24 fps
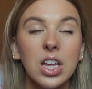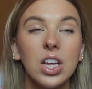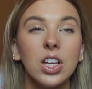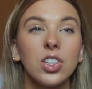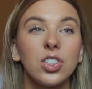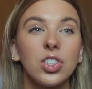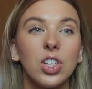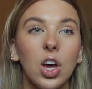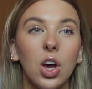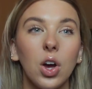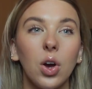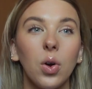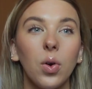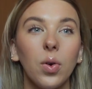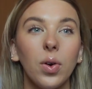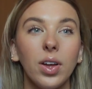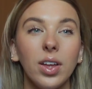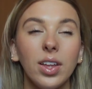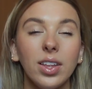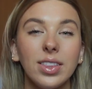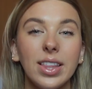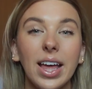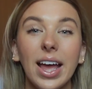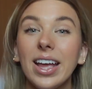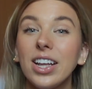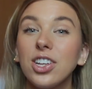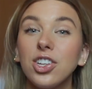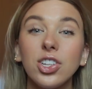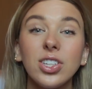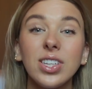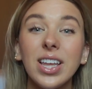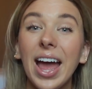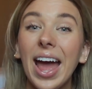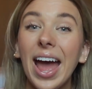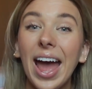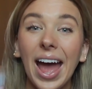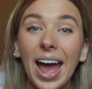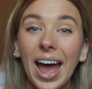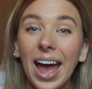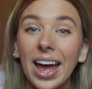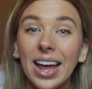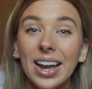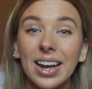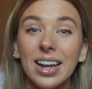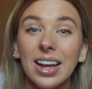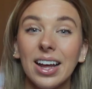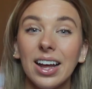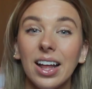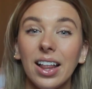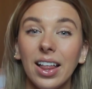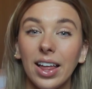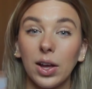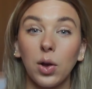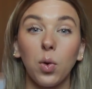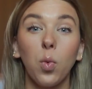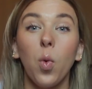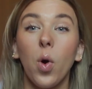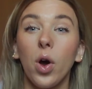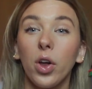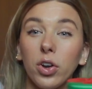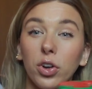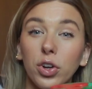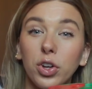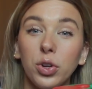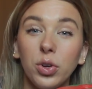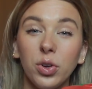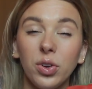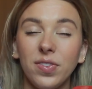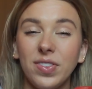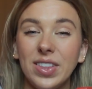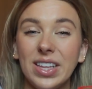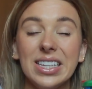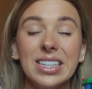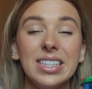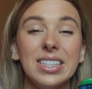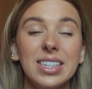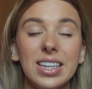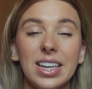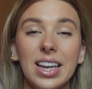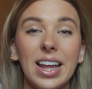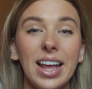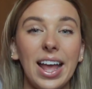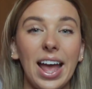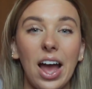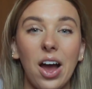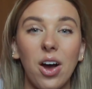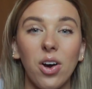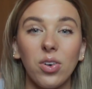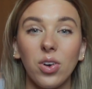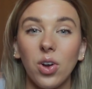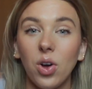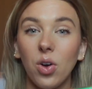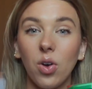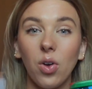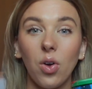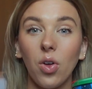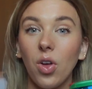So they just had like 1 or 2 of these sitting out